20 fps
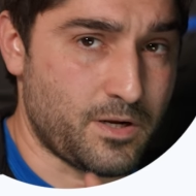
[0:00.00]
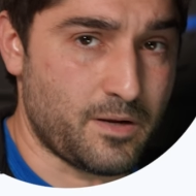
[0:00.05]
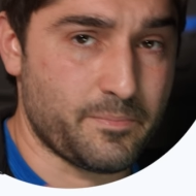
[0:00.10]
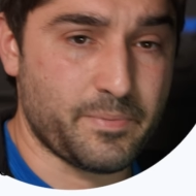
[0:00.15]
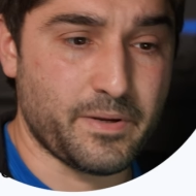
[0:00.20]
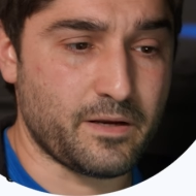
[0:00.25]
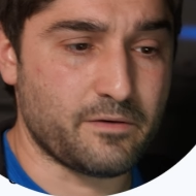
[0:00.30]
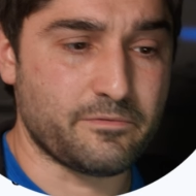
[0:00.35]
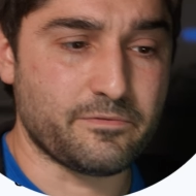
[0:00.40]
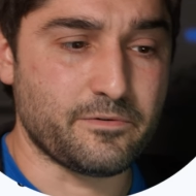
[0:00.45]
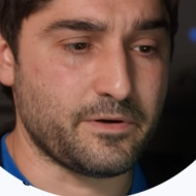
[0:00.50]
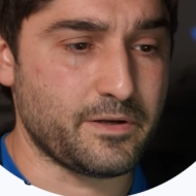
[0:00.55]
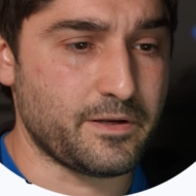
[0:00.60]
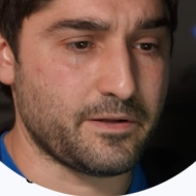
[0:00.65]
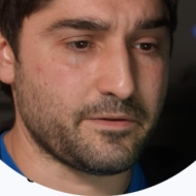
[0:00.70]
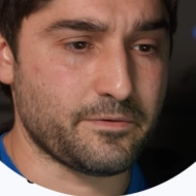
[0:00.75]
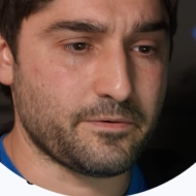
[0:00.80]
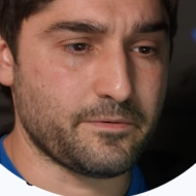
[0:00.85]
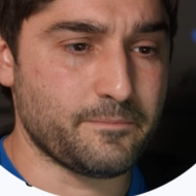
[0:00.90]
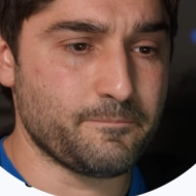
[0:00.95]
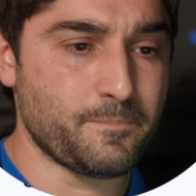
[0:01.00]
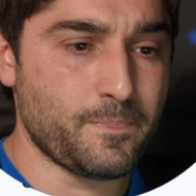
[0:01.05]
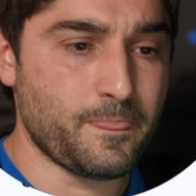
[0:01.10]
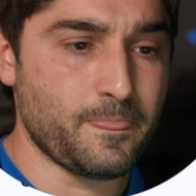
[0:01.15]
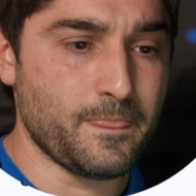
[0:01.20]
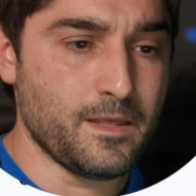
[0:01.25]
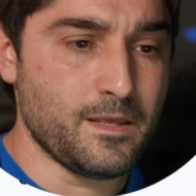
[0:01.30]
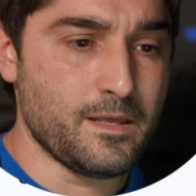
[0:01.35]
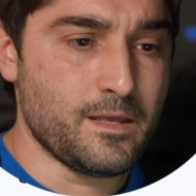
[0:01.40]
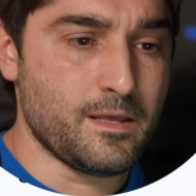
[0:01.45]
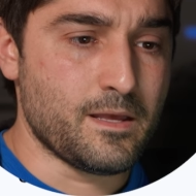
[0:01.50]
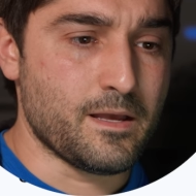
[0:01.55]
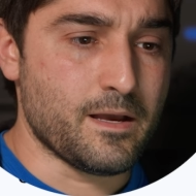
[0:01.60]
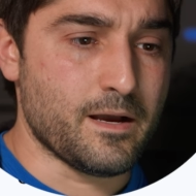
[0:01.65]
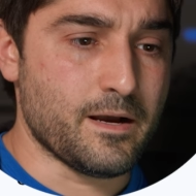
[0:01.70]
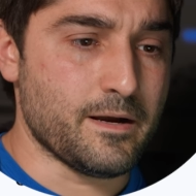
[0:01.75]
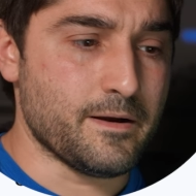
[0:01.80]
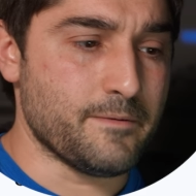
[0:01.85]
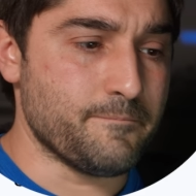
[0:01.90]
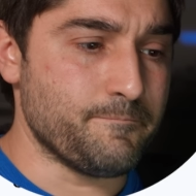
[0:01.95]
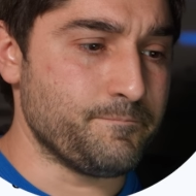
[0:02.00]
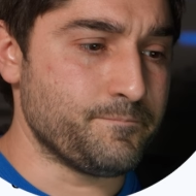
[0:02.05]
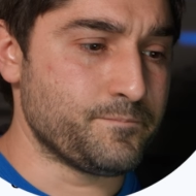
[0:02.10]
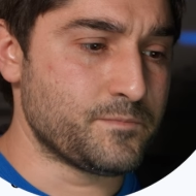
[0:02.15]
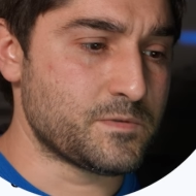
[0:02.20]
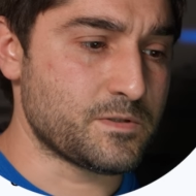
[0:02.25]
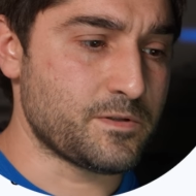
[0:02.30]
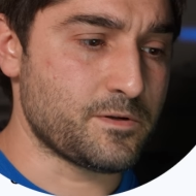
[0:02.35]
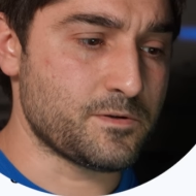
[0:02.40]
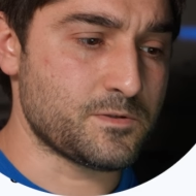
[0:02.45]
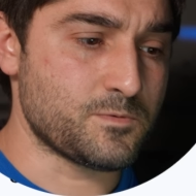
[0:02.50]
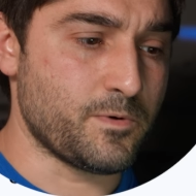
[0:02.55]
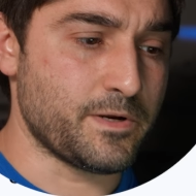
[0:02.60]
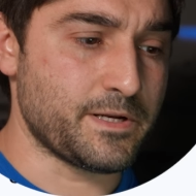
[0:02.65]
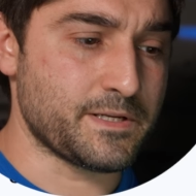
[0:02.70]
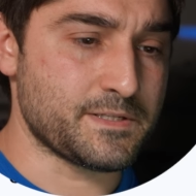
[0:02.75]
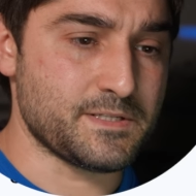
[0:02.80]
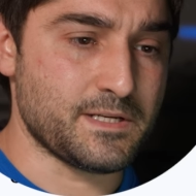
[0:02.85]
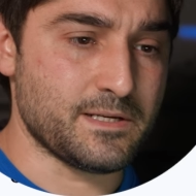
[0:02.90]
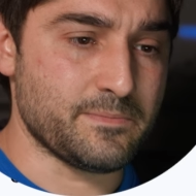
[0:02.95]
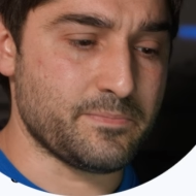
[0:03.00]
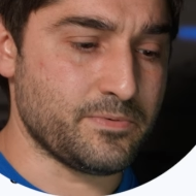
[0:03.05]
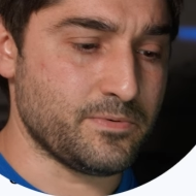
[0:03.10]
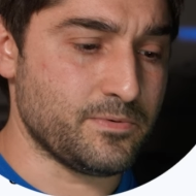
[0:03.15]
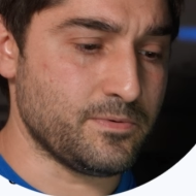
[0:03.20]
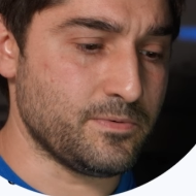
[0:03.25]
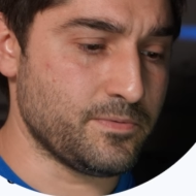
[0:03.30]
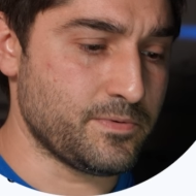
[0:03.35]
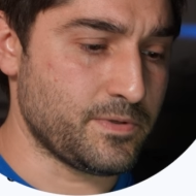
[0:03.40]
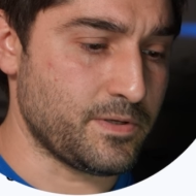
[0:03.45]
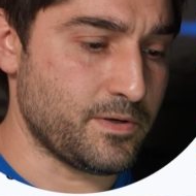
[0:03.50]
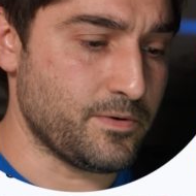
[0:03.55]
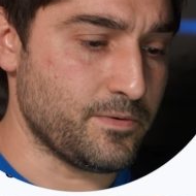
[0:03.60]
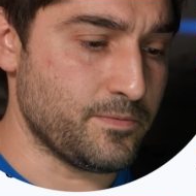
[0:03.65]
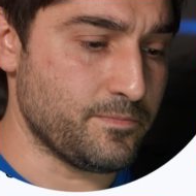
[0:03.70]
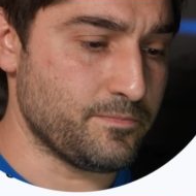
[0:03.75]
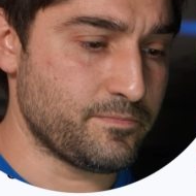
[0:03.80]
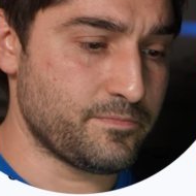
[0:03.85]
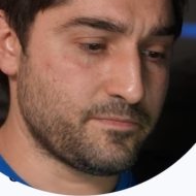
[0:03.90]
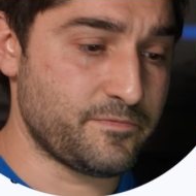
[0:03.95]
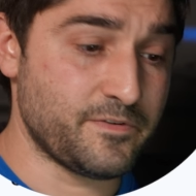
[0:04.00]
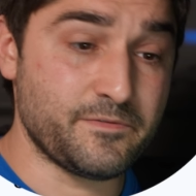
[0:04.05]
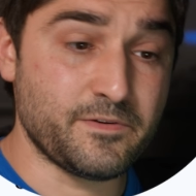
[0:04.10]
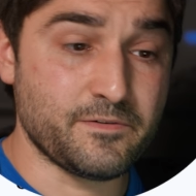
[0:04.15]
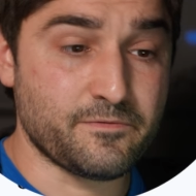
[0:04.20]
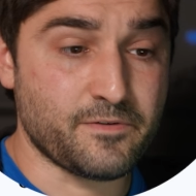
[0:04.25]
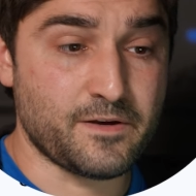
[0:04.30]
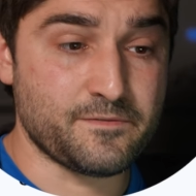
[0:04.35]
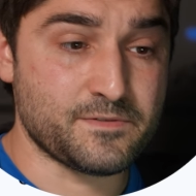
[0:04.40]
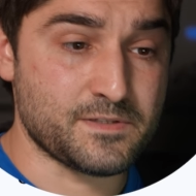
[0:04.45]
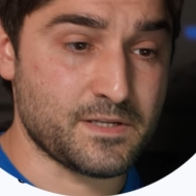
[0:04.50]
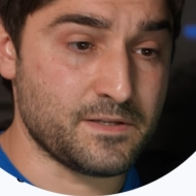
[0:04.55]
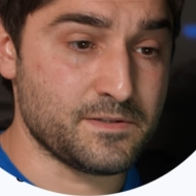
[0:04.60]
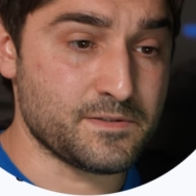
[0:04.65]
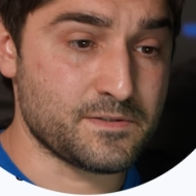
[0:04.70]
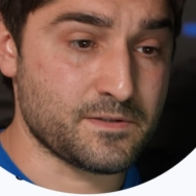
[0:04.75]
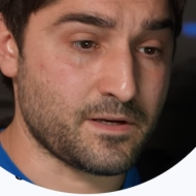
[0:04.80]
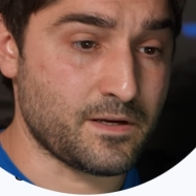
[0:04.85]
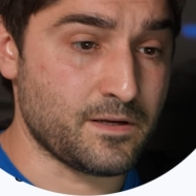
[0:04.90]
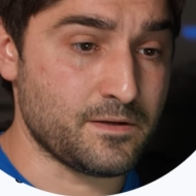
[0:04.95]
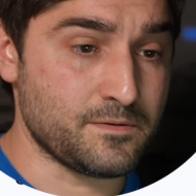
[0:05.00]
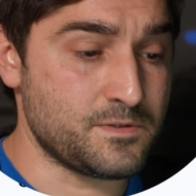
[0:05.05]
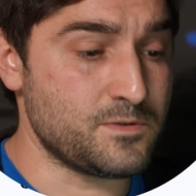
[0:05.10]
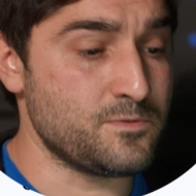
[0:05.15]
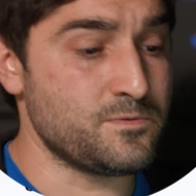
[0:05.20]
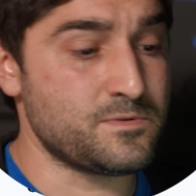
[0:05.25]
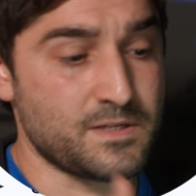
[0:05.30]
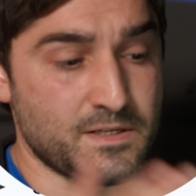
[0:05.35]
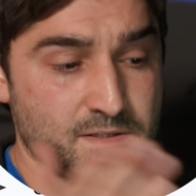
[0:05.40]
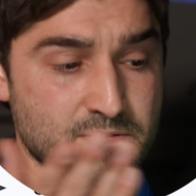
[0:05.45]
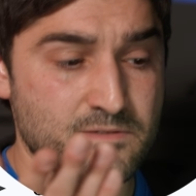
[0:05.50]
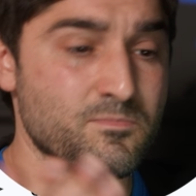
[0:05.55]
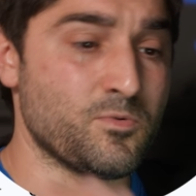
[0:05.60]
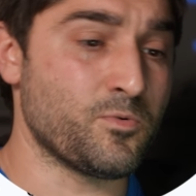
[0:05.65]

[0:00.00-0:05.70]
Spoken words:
not paying for it either. So there's one example, 55 cents, okay, 2 cents